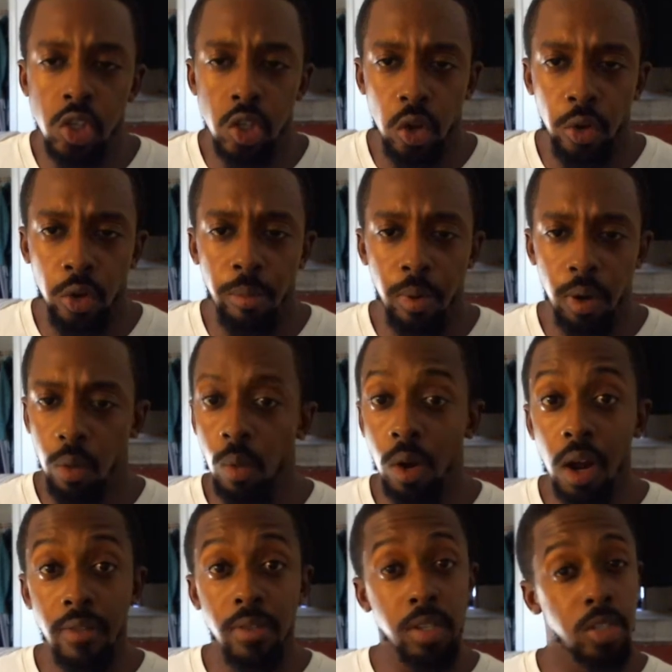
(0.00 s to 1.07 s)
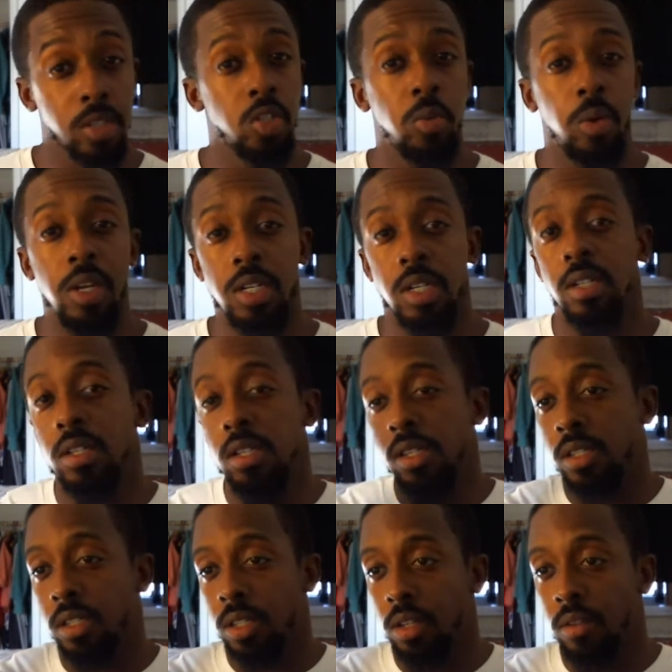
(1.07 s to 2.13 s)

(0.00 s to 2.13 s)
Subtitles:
So, but whatever the situation is,